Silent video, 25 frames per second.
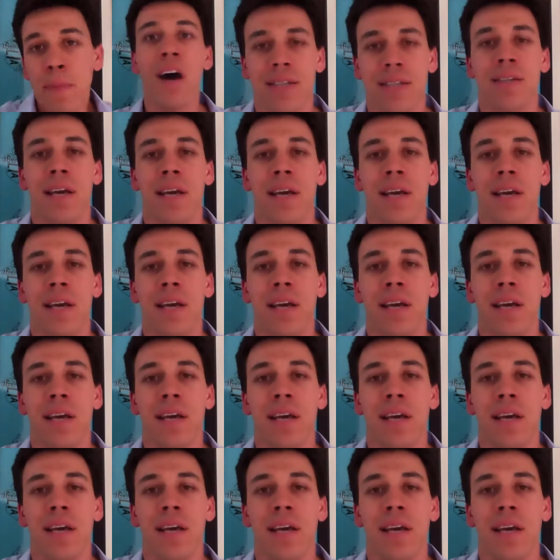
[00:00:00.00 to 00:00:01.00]
through
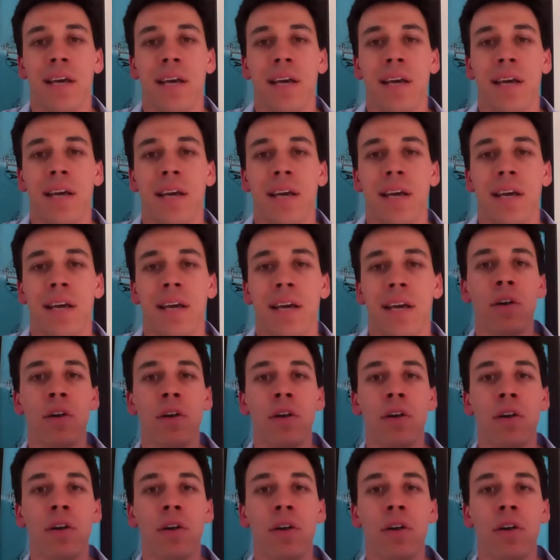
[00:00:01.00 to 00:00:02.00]
that, we really learned
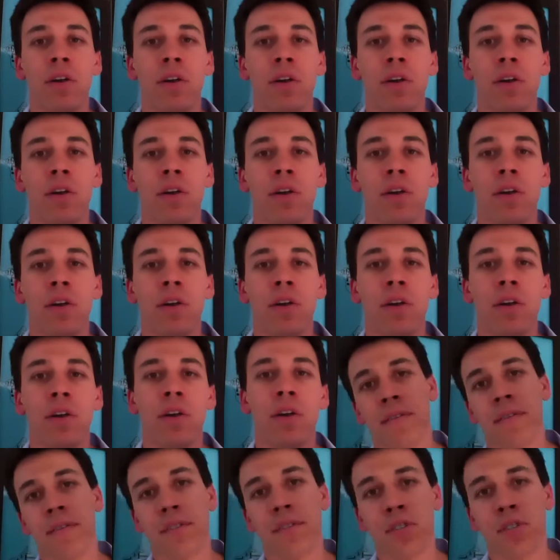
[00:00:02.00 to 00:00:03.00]
that the types
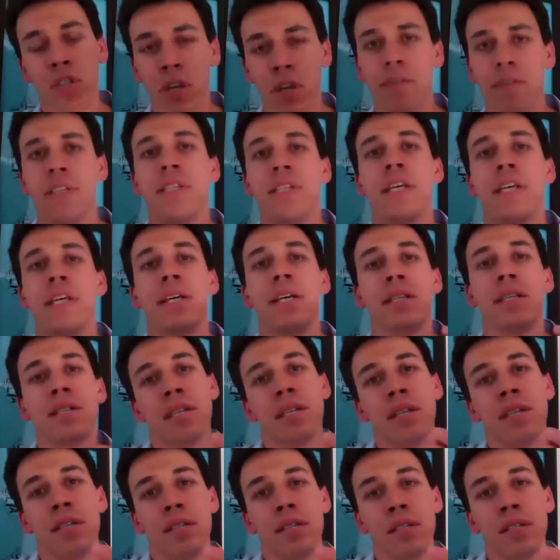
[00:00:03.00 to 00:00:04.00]
of services
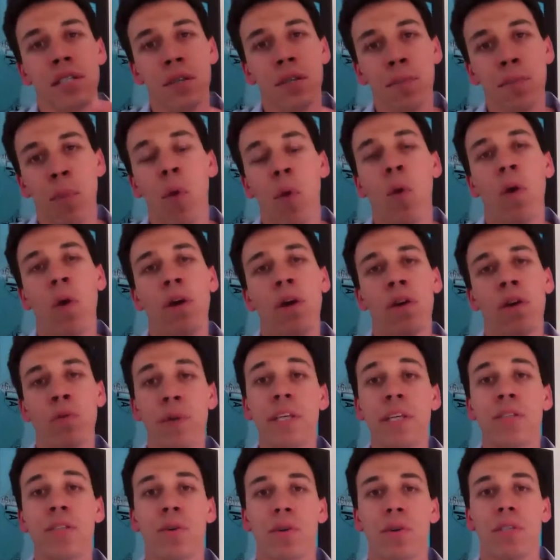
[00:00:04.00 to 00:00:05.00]
and support and
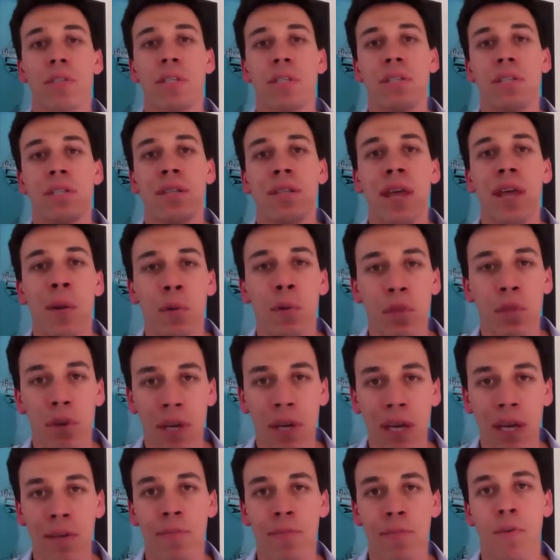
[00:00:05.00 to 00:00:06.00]
resources that they were
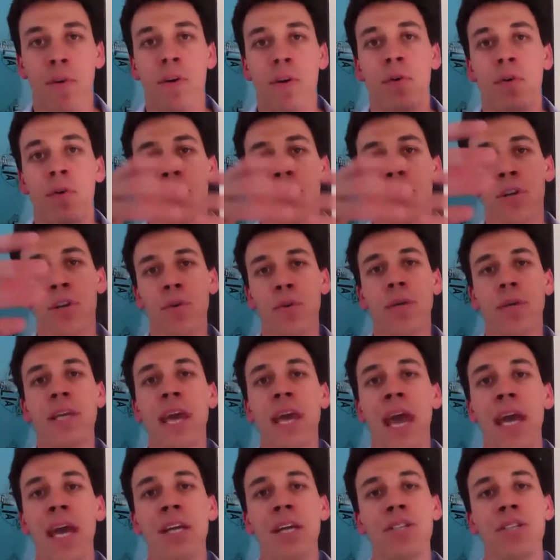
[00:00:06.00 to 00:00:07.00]
looking for in order to
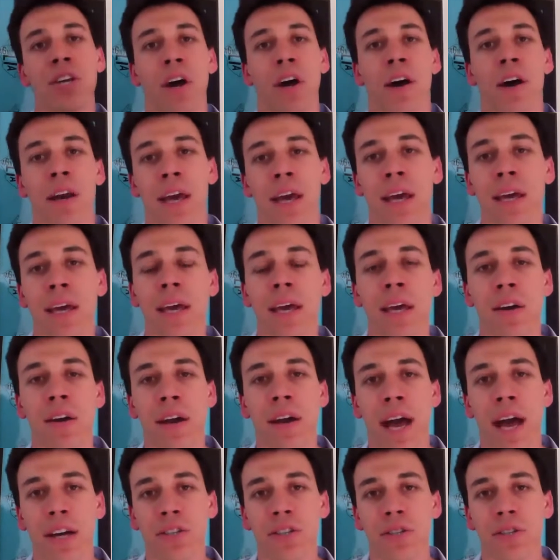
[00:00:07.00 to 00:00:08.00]
engage on a
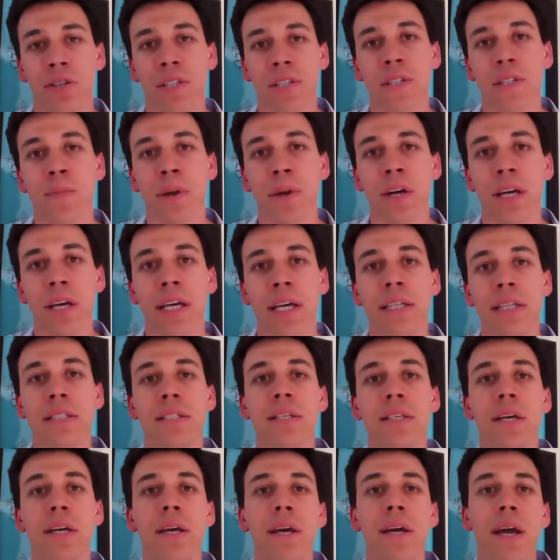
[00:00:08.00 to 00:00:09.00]
international
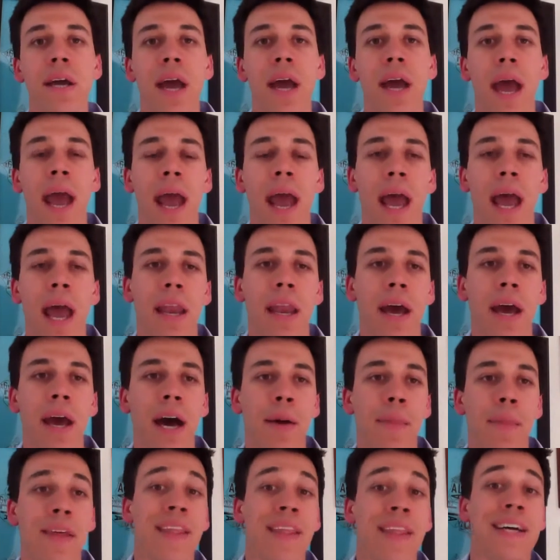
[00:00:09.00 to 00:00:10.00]
experience. And
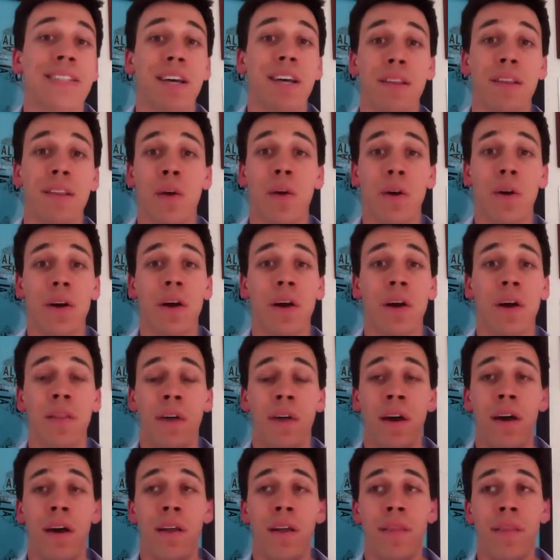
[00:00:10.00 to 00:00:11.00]
that's on
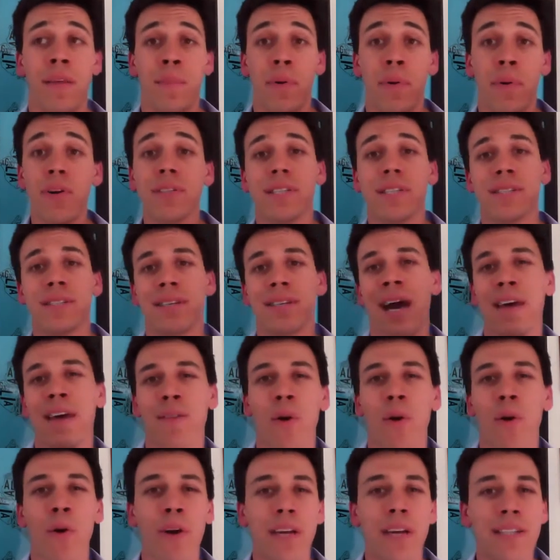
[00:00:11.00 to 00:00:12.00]
the person side. The
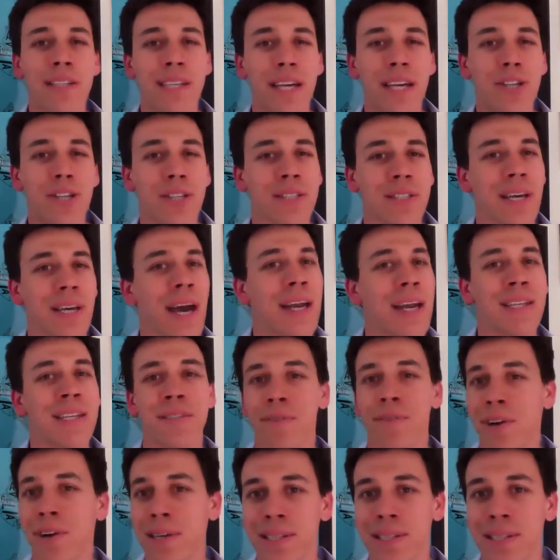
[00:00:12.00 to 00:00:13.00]
organization side is
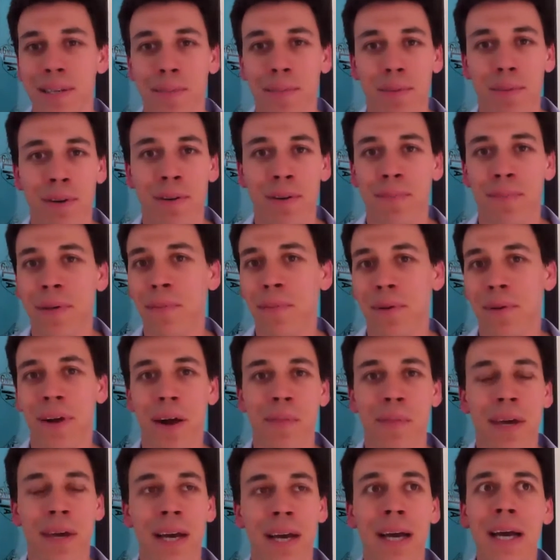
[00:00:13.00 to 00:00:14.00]
very similar. People
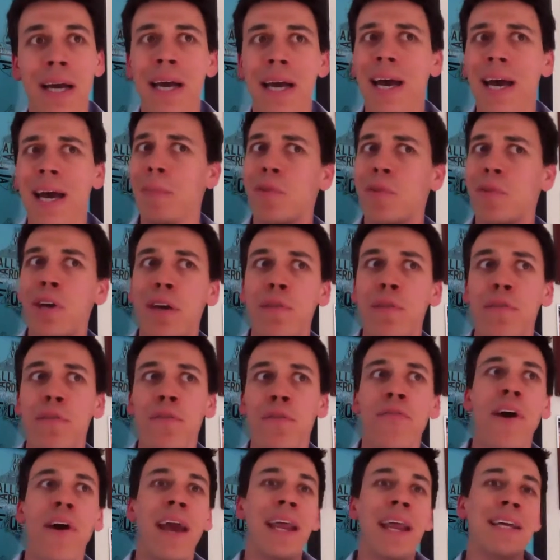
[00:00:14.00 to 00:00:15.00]
coming, I'm looking for
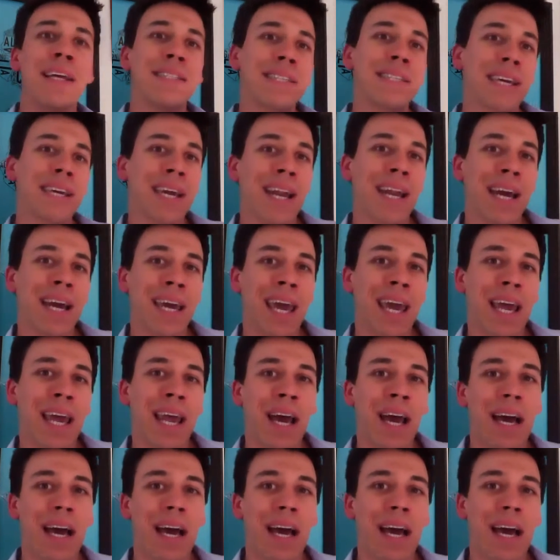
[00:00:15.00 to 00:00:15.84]
financing and I can't